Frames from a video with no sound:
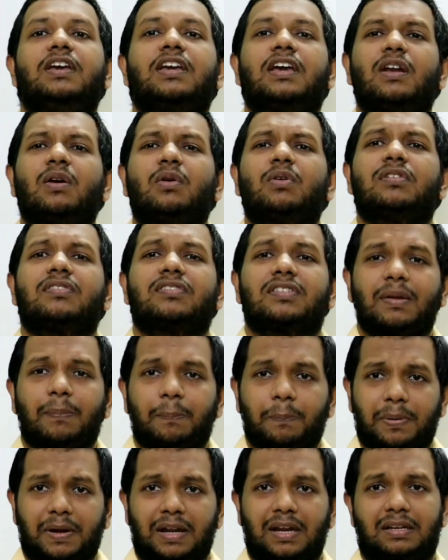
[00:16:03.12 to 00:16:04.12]
we cannot
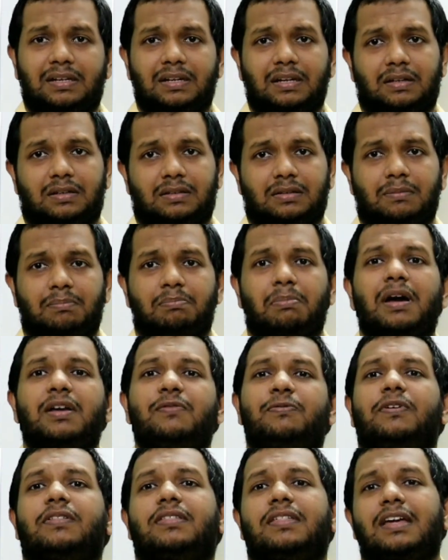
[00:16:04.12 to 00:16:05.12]
separate it
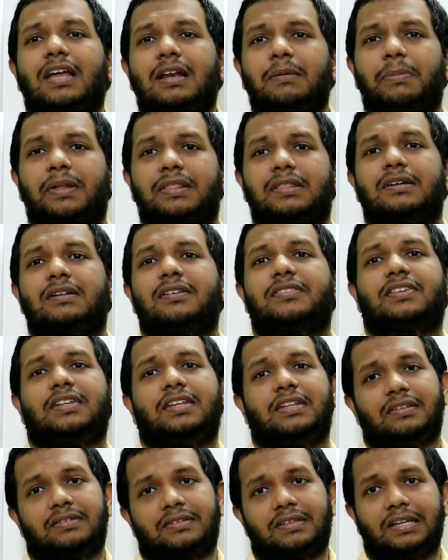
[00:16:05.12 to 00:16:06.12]
by physical methods
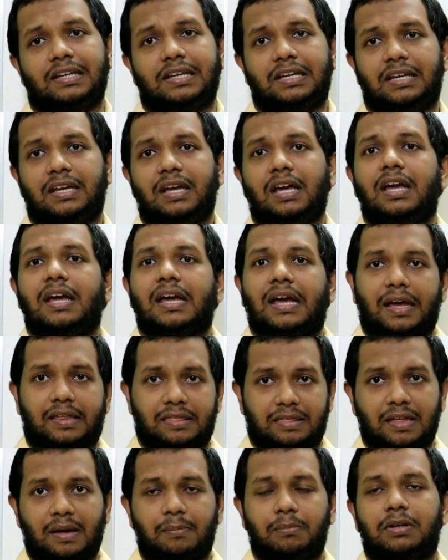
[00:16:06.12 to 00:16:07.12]
easily.
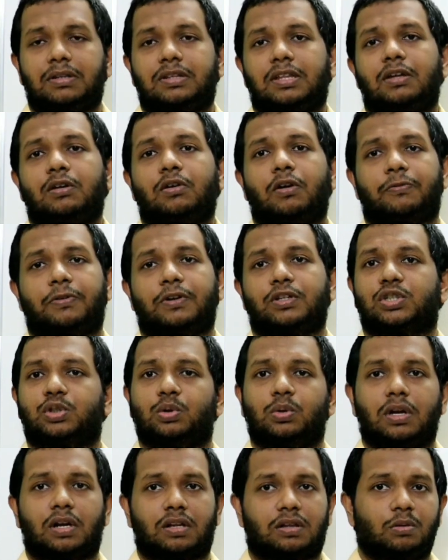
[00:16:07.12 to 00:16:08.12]
Example, think of a
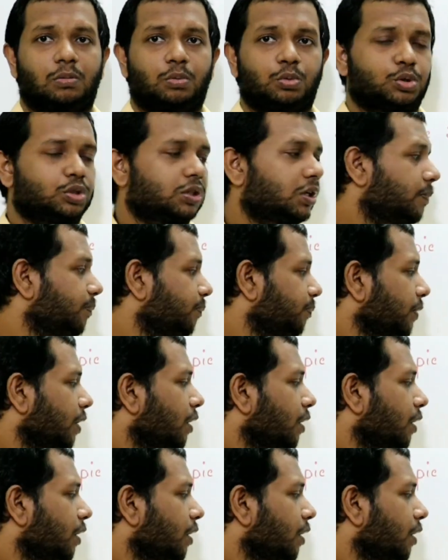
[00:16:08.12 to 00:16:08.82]
sugar solution.